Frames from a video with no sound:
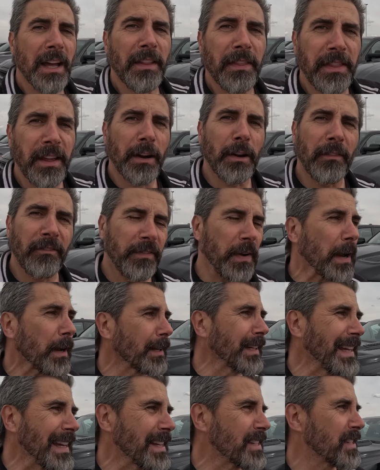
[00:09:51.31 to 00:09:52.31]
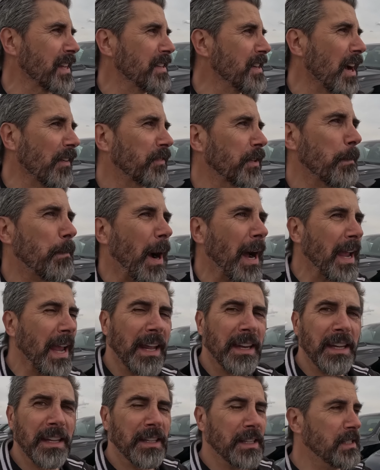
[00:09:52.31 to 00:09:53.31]
there barely is enough to buy
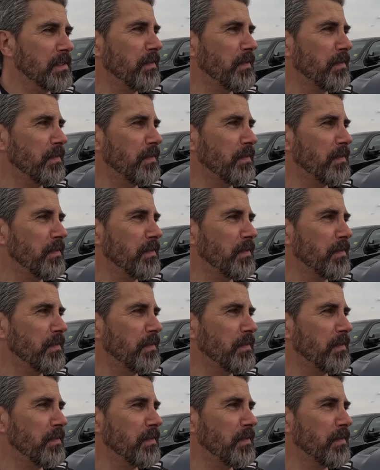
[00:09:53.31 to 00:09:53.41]
any of these